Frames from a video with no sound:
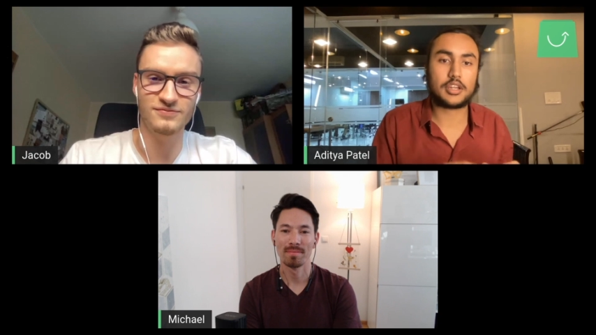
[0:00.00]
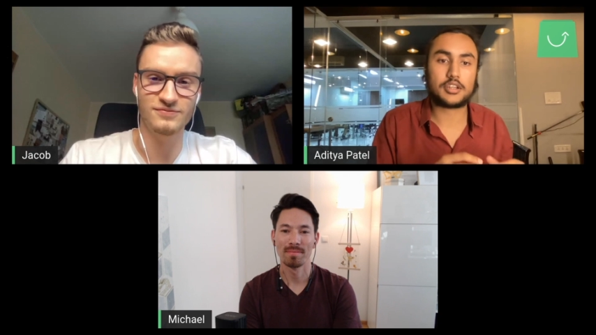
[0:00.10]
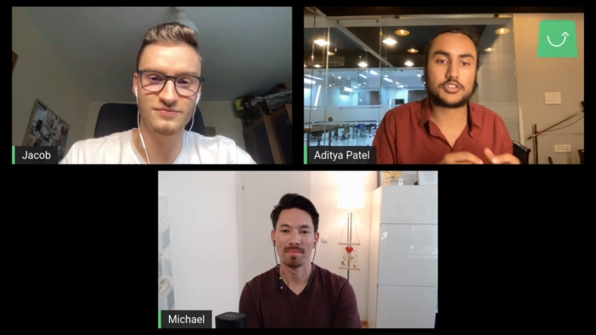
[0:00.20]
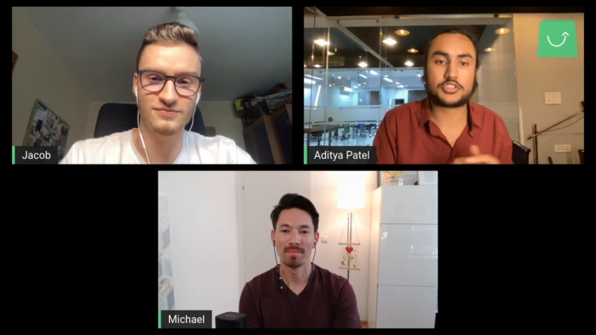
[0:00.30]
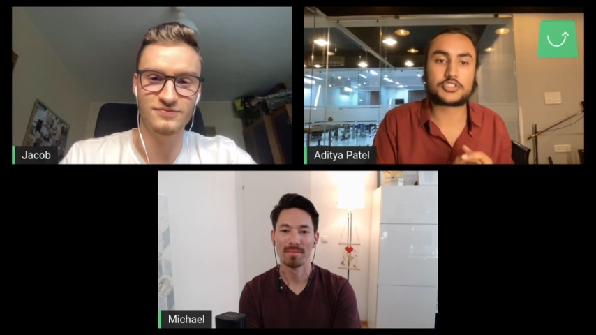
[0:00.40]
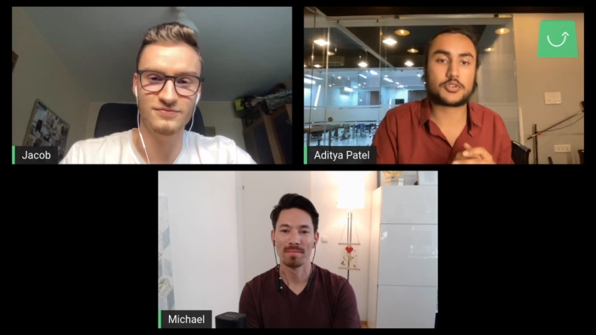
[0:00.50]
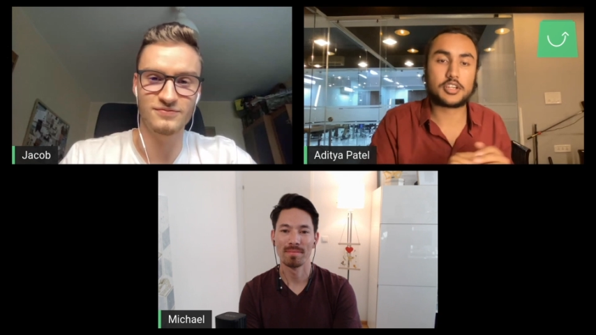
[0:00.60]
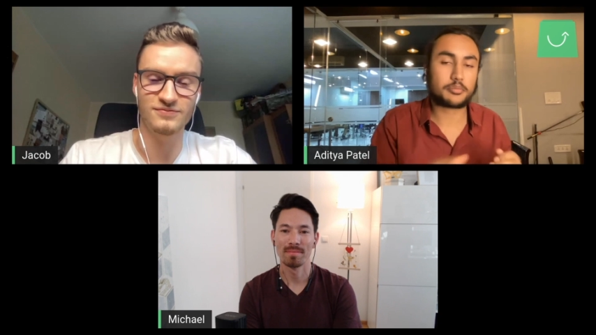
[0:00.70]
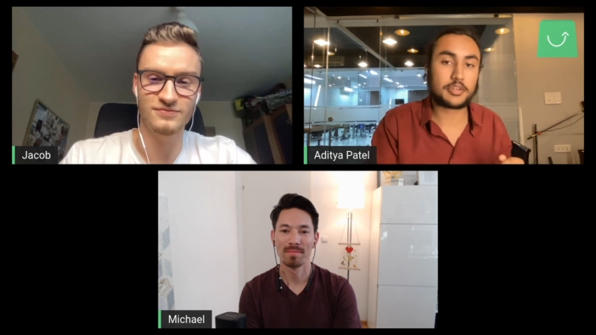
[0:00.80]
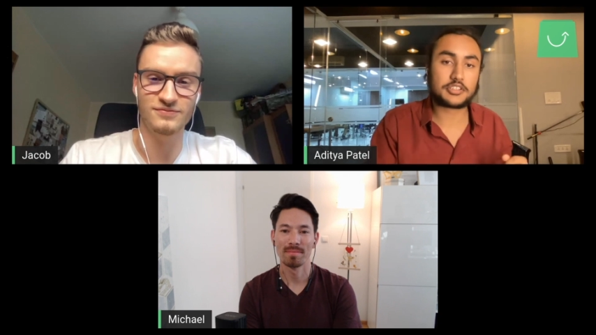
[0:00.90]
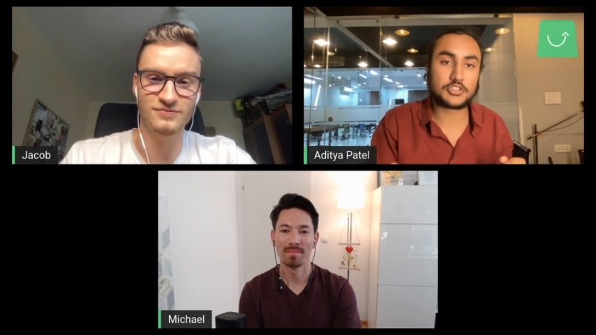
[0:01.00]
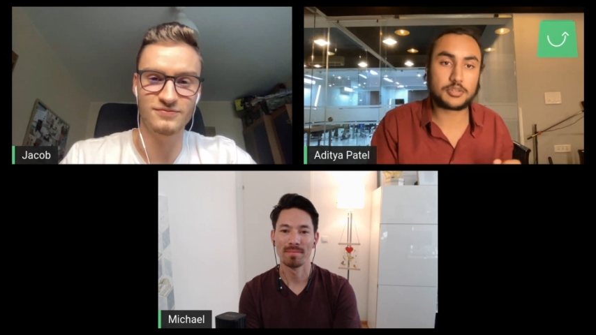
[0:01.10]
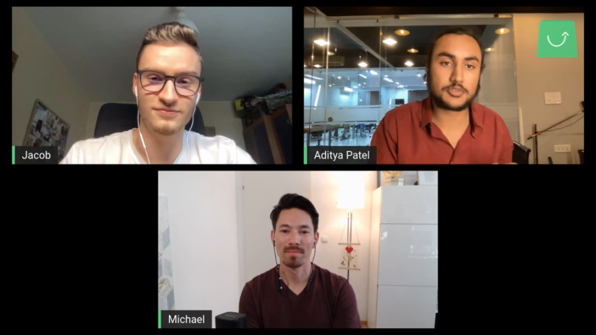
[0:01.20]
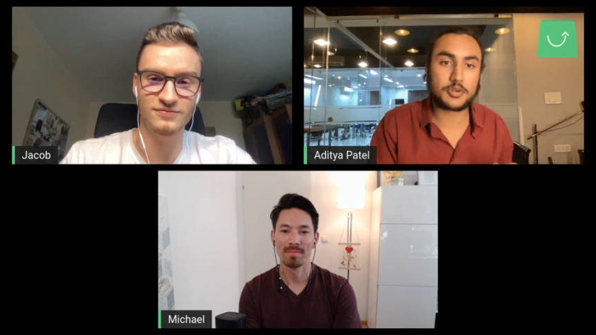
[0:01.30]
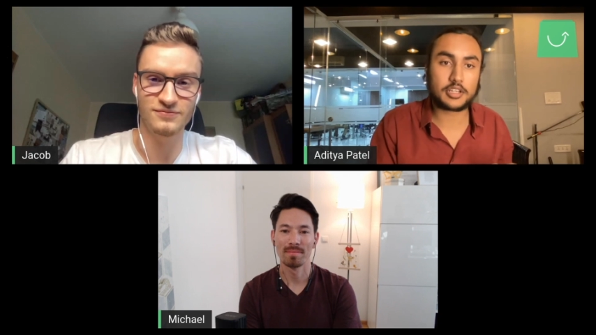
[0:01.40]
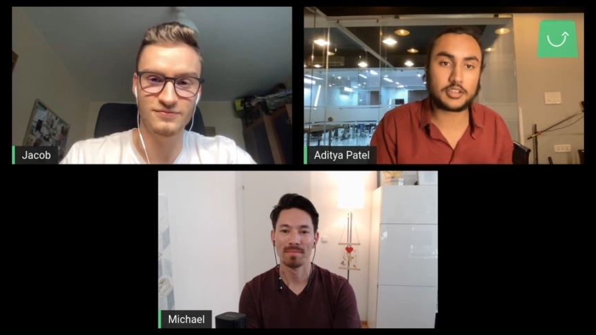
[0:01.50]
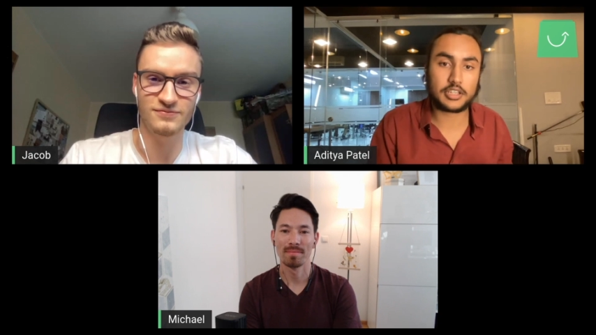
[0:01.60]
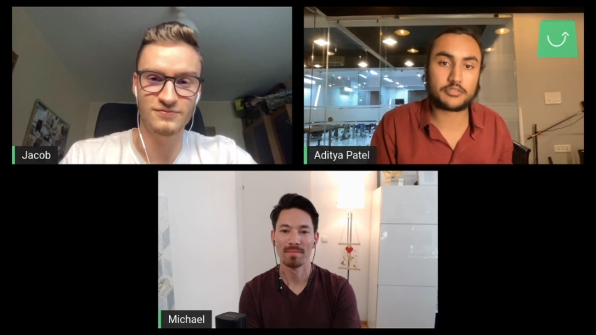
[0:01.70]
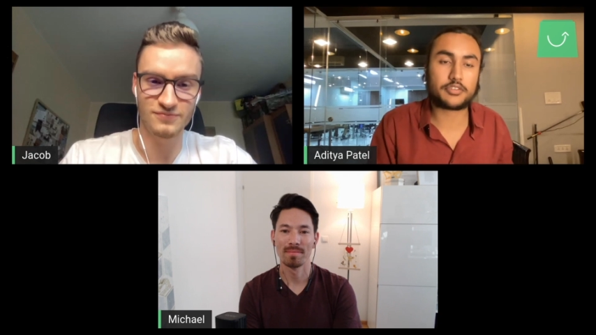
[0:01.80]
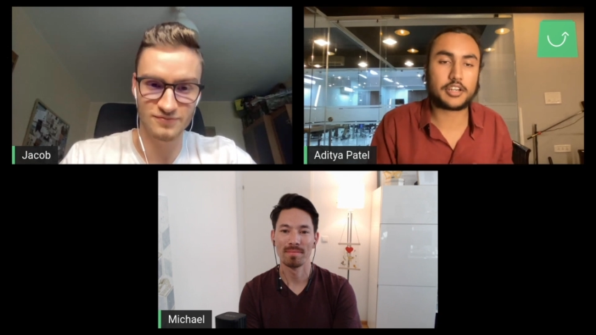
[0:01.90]
Speaker 1: and just straight up message him directly
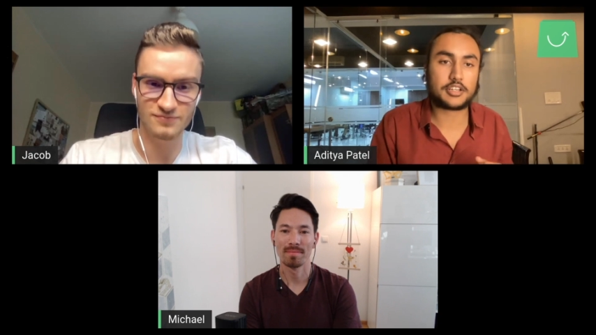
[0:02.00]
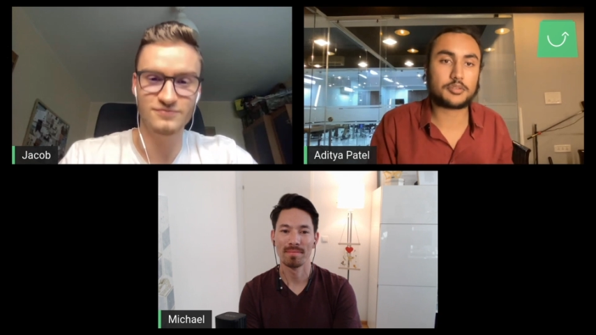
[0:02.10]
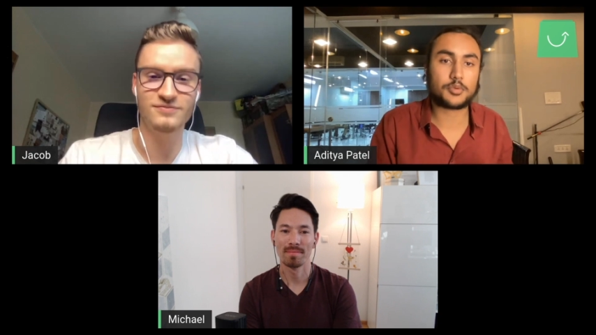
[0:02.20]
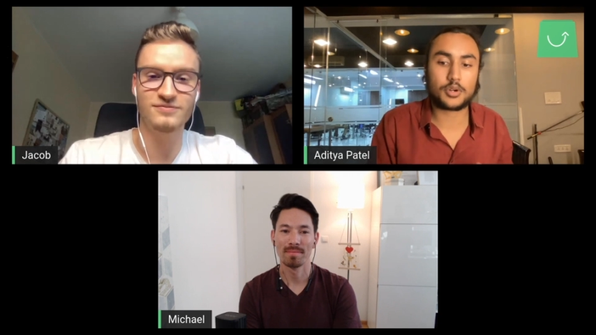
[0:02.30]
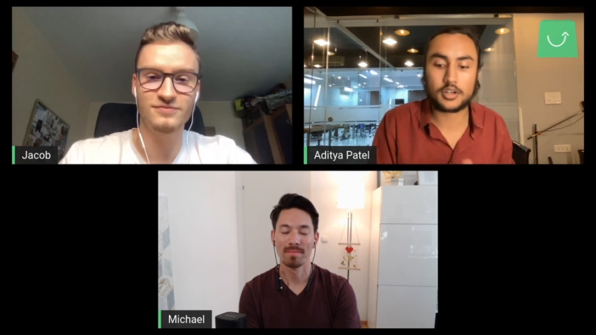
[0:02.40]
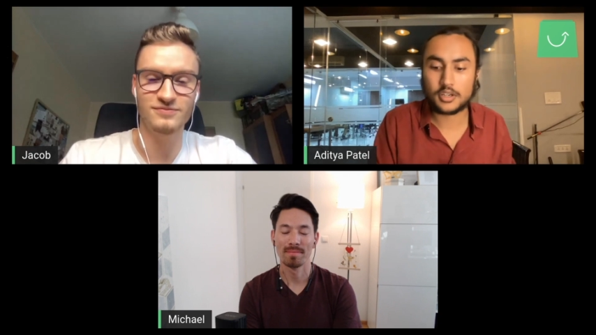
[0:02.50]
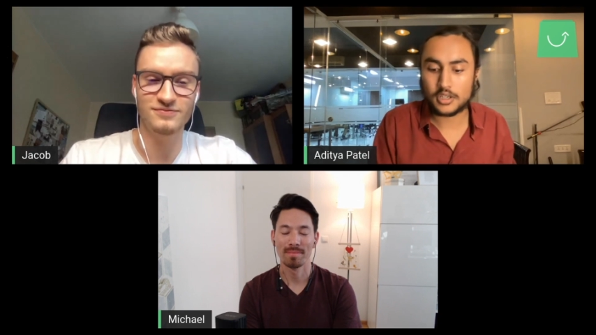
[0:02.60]
and find out more.